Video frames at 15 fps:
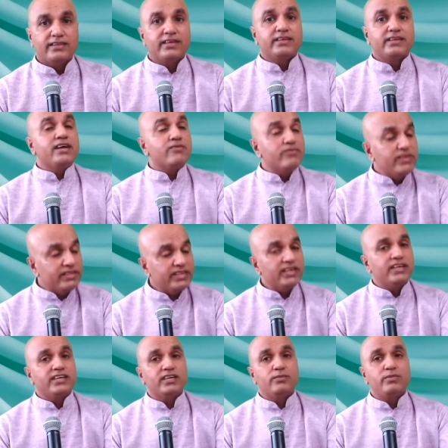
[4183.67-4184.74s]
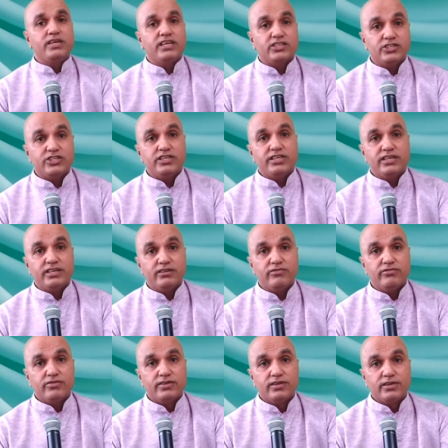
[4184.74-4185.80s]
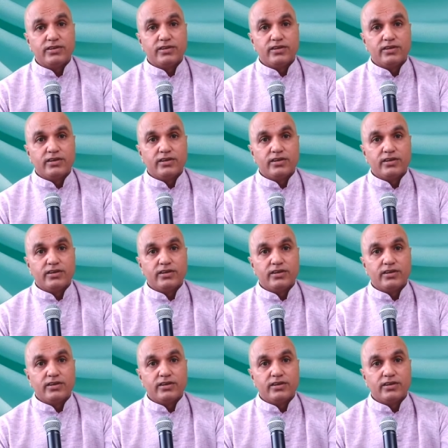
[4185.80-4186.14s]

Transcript: and that everything can be achieved